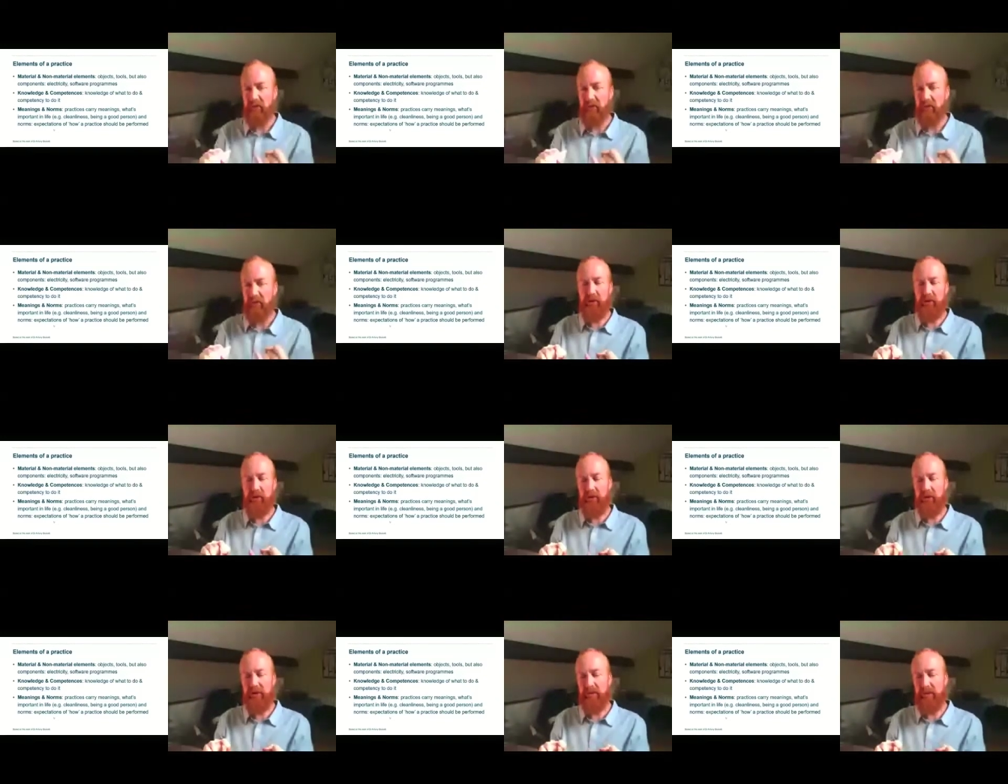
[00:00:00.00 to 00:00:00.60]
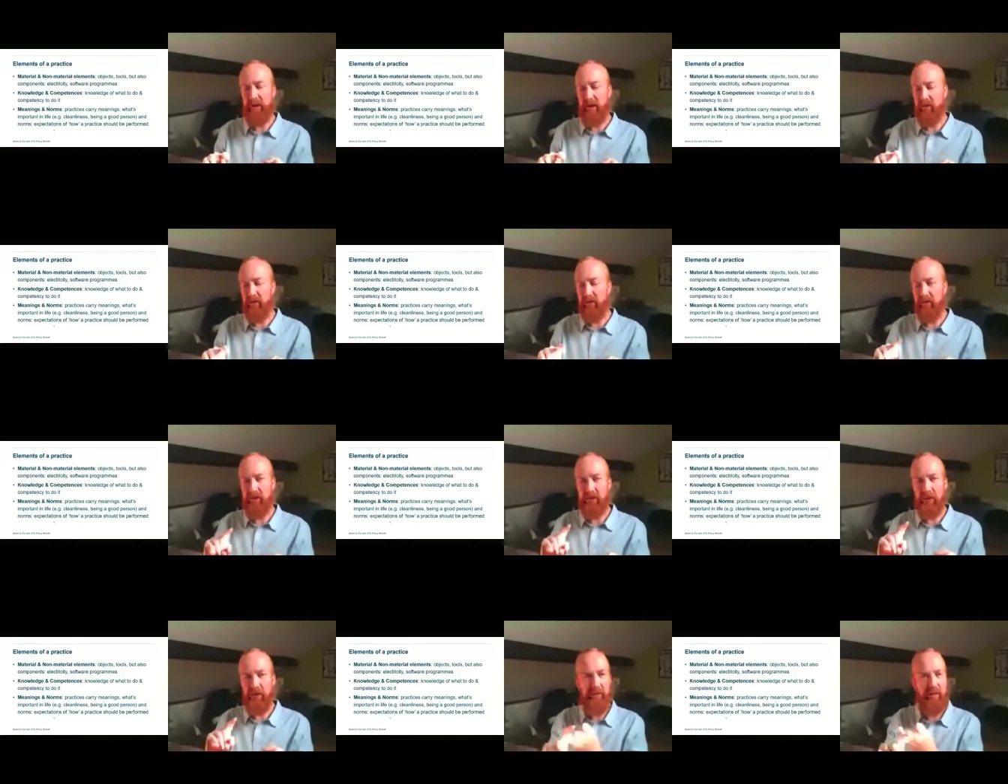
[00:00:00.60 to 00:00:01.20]
We've talked
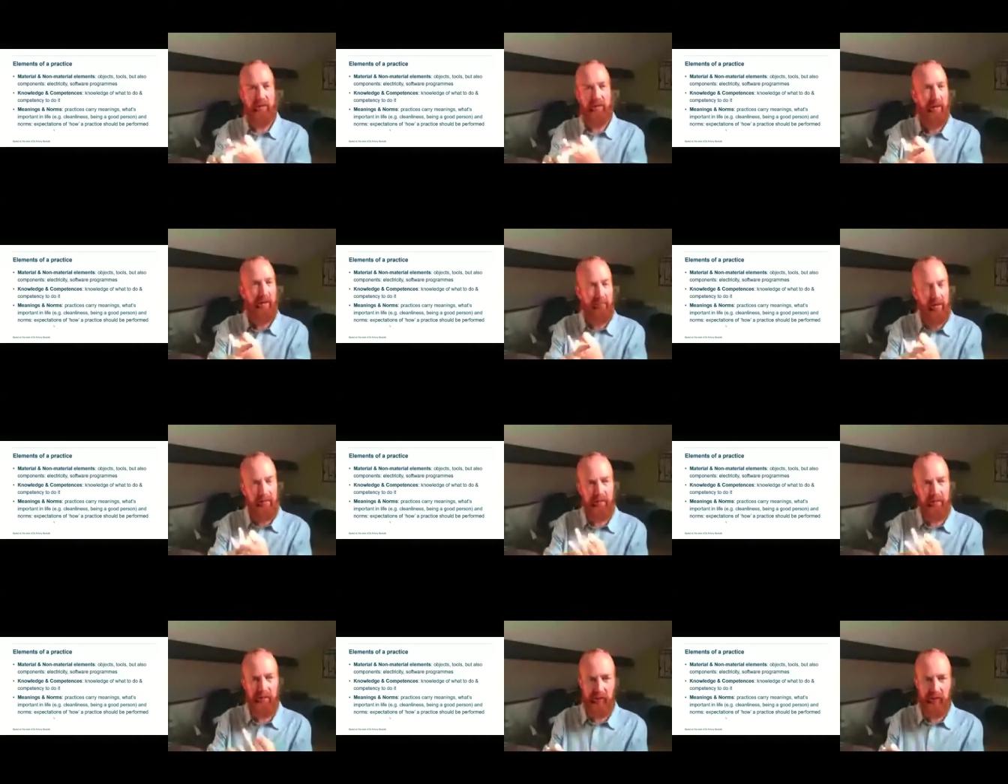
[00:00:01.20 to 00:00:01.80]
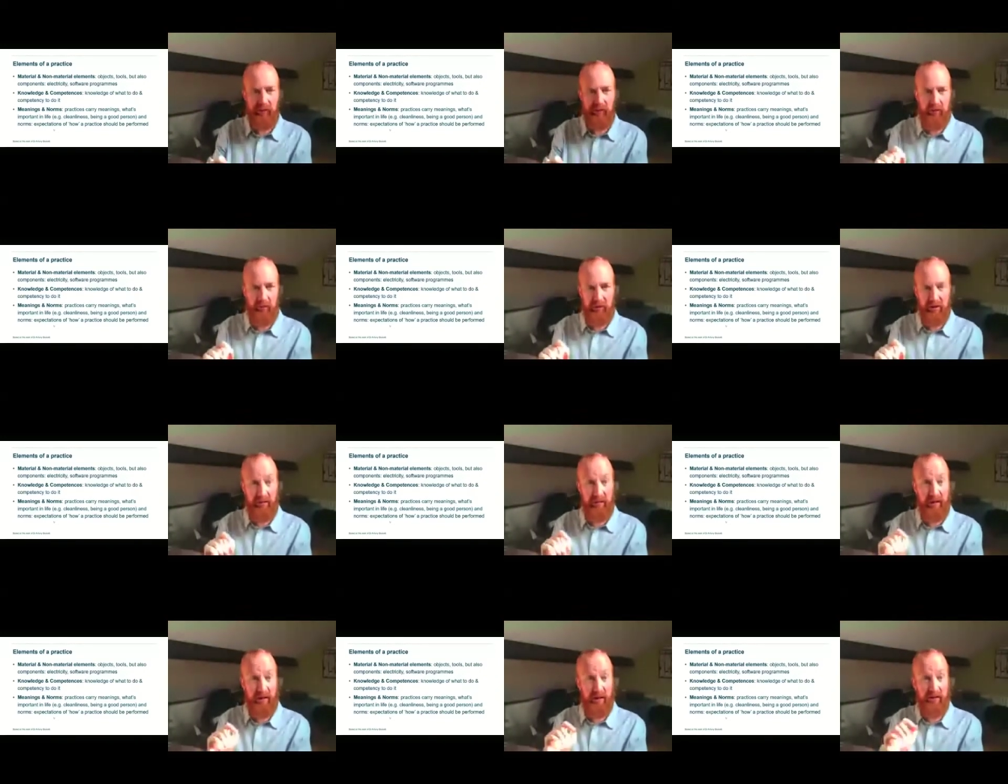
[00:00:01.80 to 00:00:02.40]
about solving big problems. We've
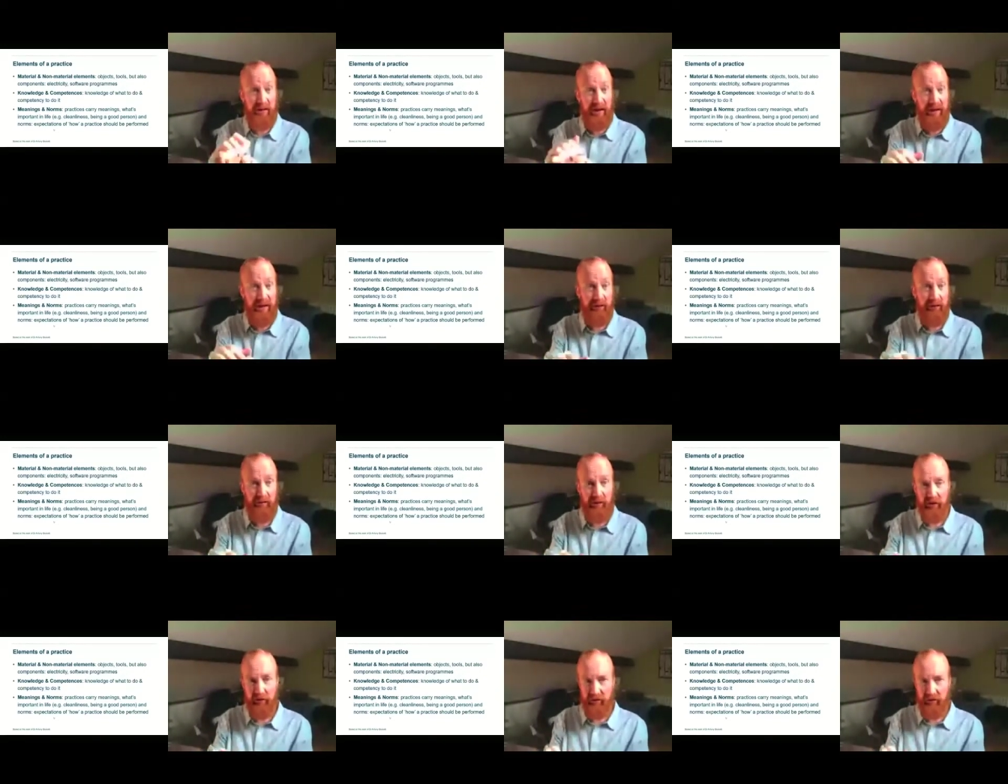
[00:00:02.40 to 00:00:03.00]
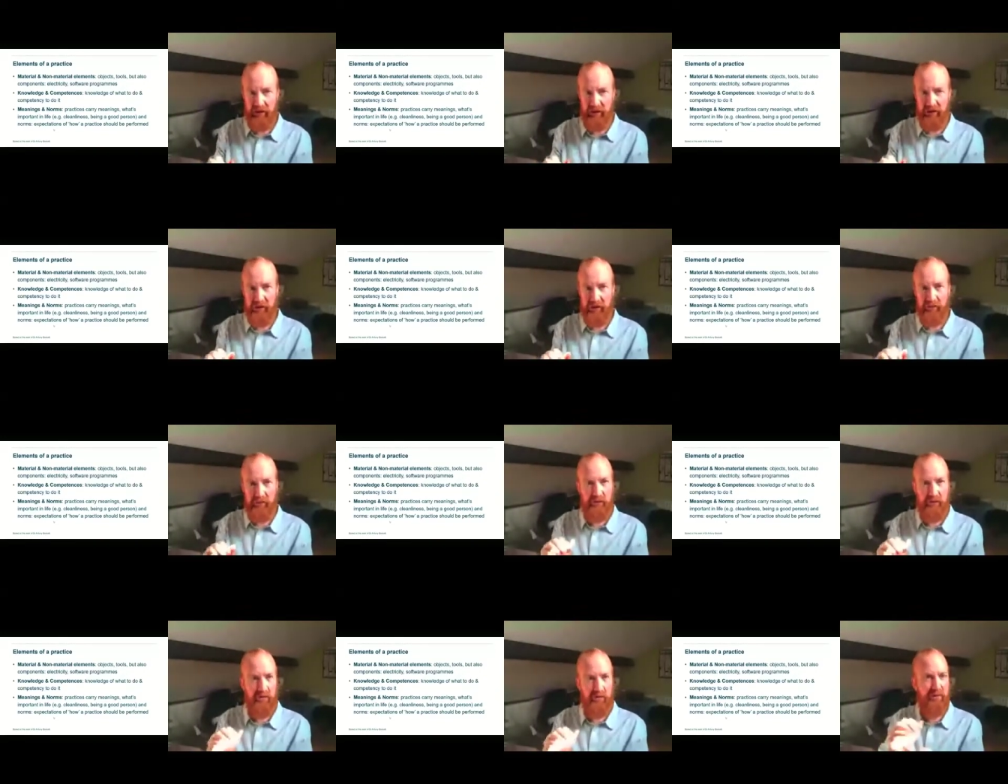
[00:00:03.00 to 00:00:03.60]
talked about daily
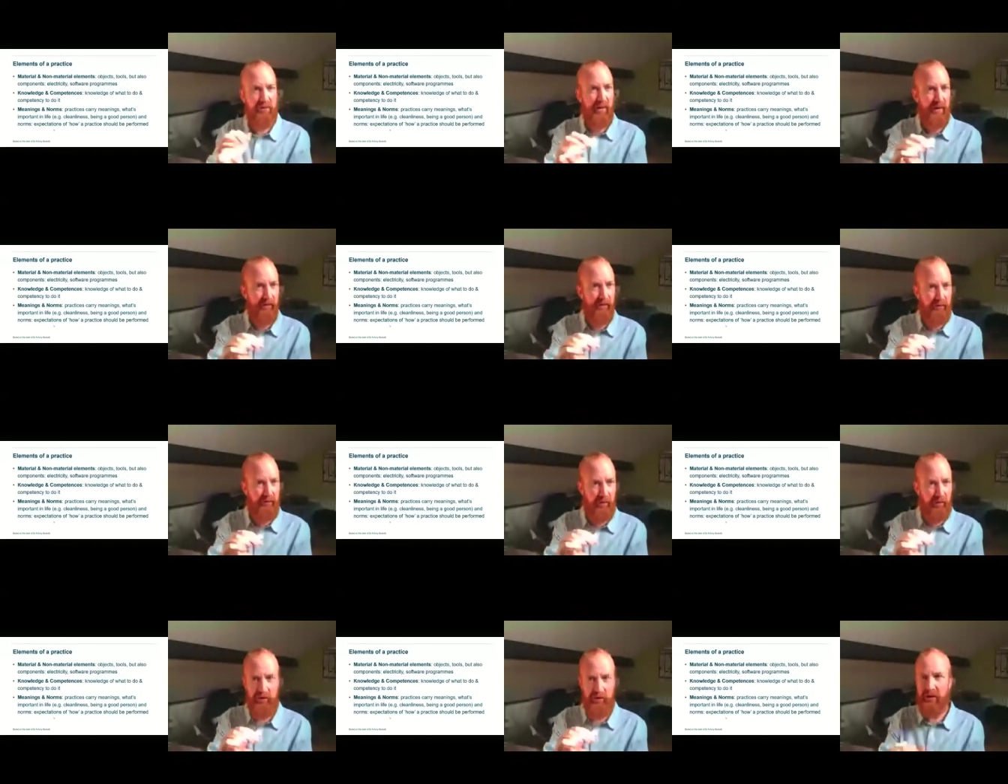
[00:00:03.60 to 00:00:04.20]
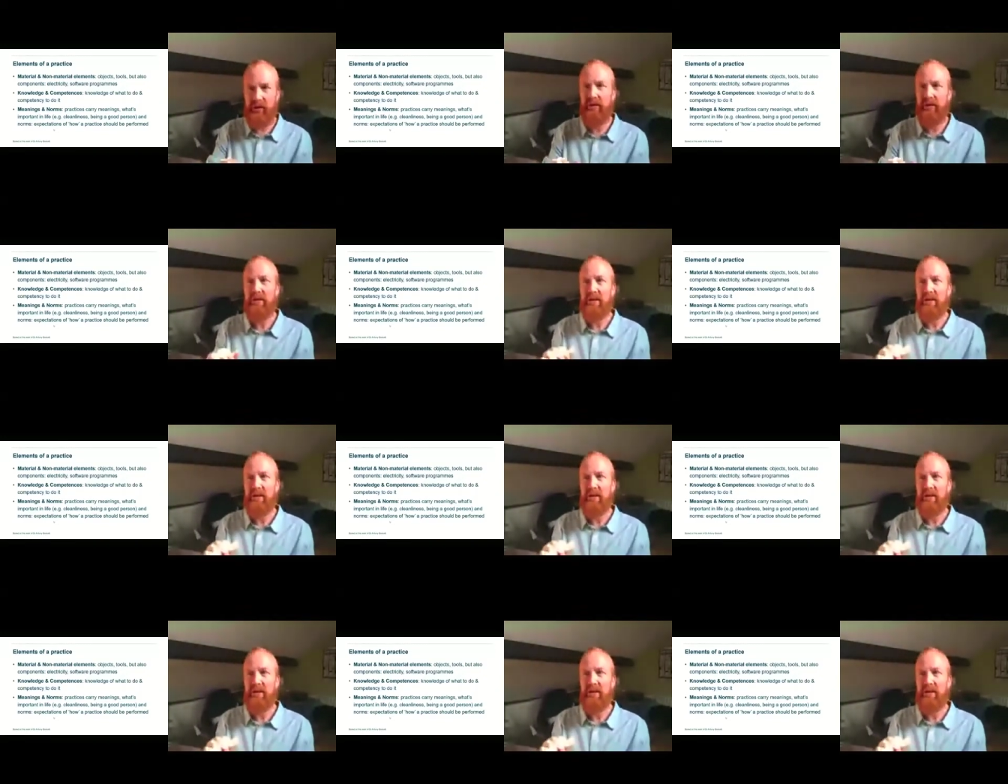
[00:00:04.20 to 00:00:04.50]
frustrations. We've talked about the future.